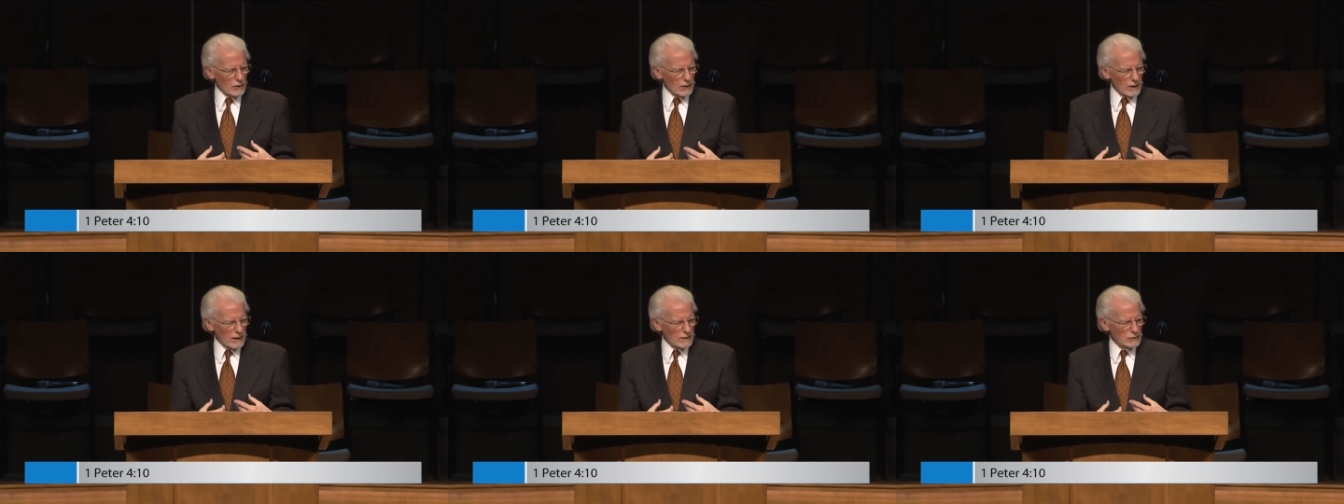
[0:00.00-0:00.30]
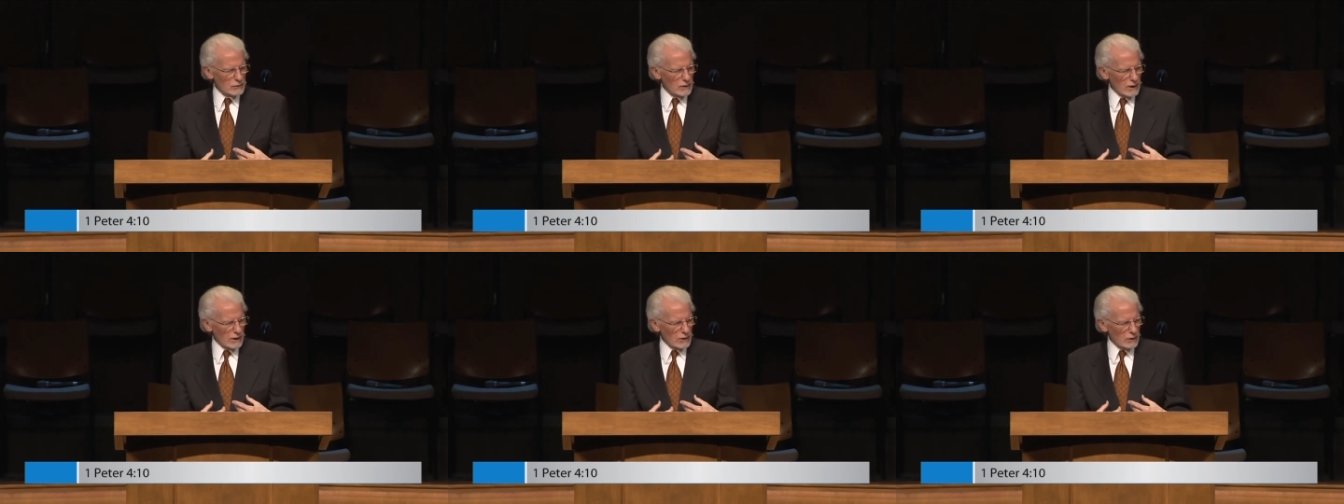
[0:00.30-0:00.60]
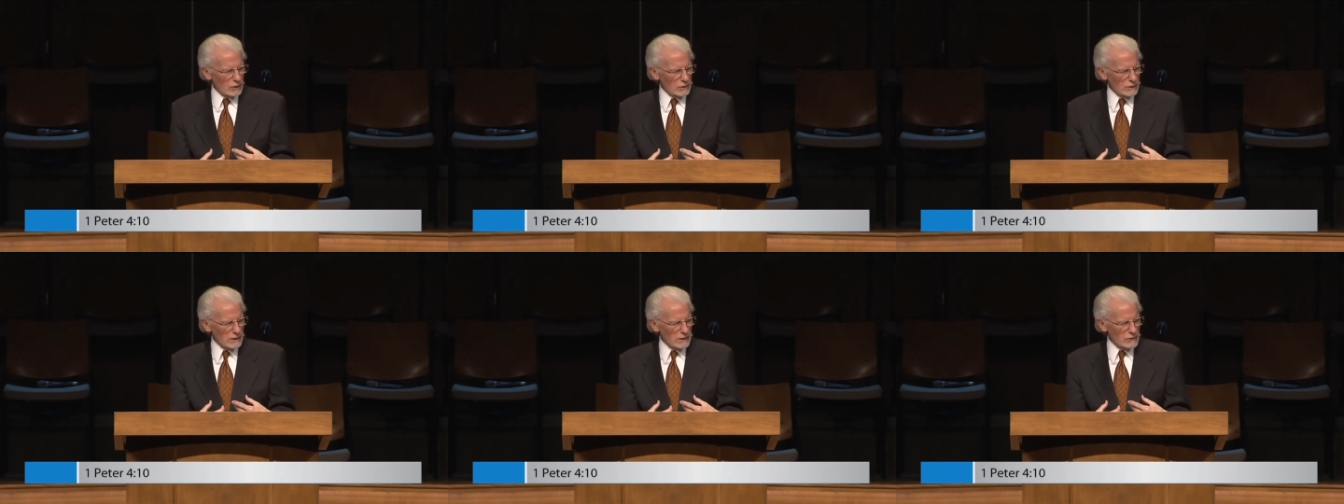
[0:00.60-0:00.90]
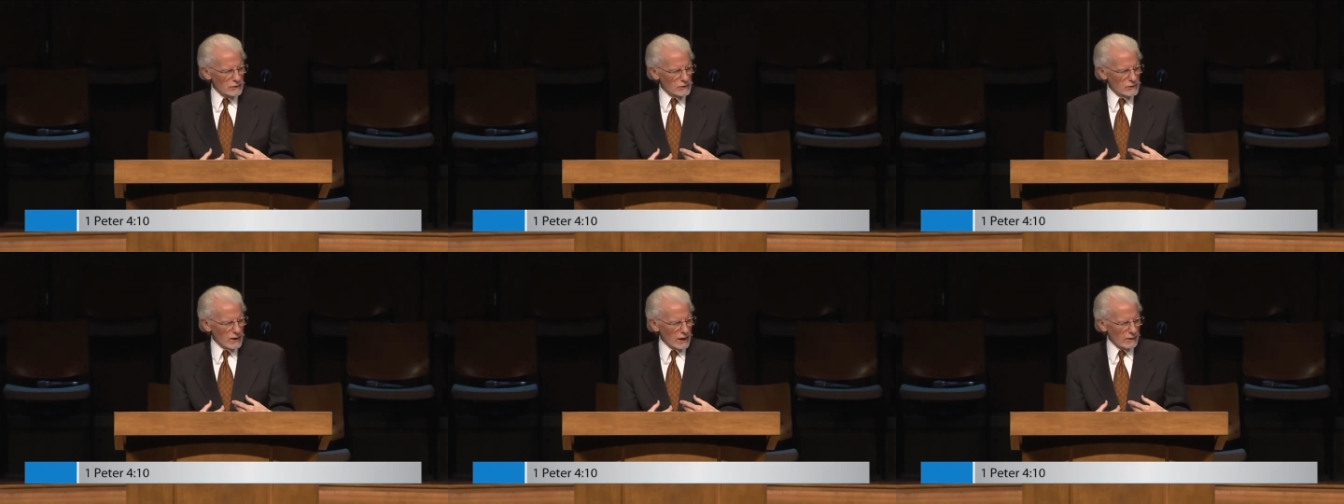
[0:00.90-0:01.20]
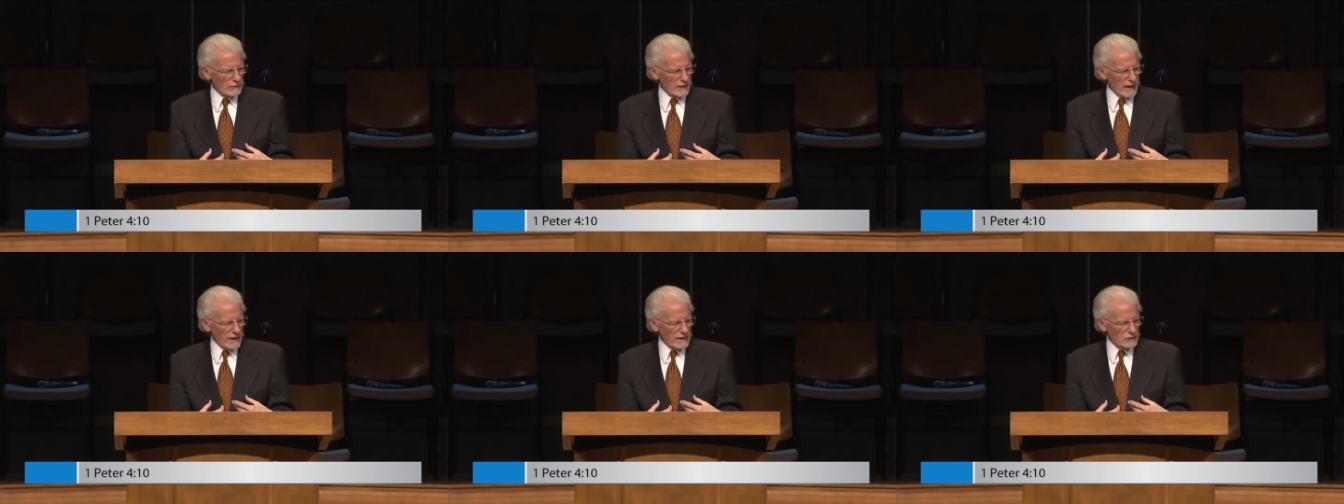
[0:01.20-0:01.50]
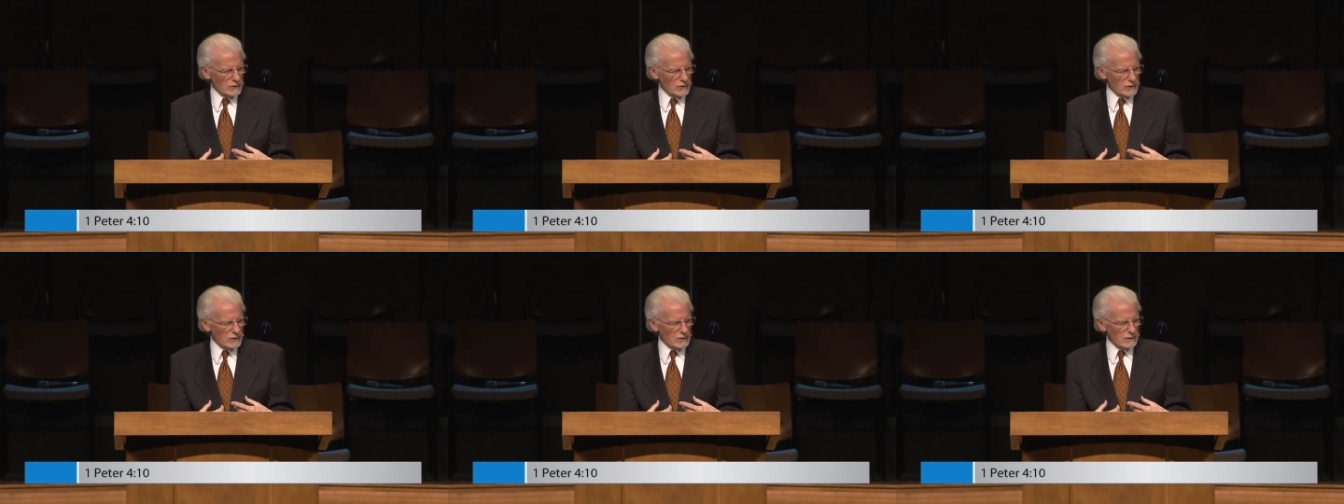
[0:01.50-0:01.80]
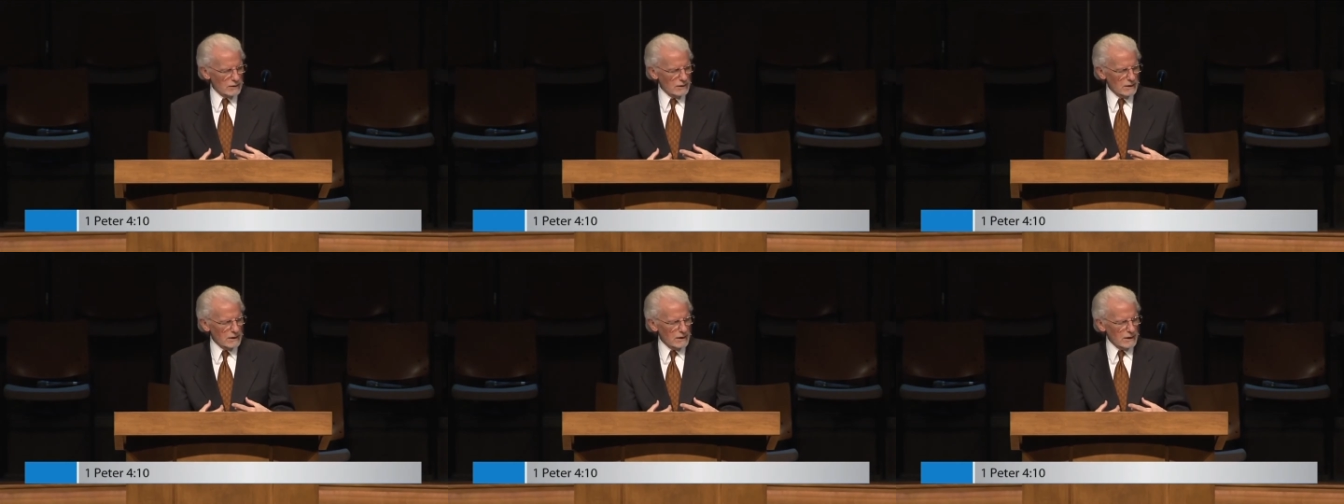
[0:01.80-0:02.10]
on us, not only in
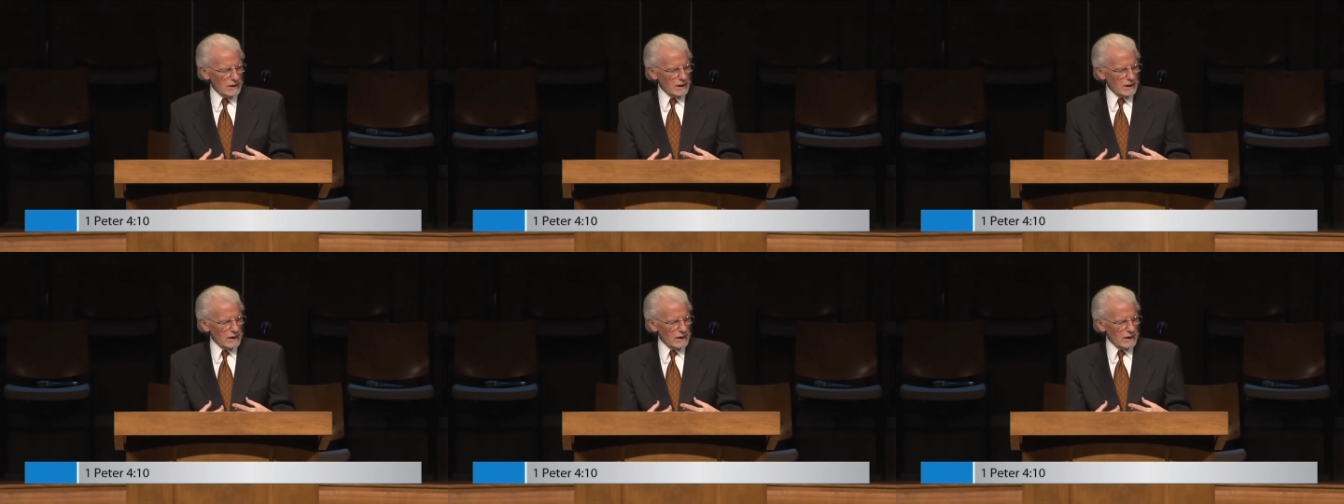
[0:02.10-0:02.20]
salvation,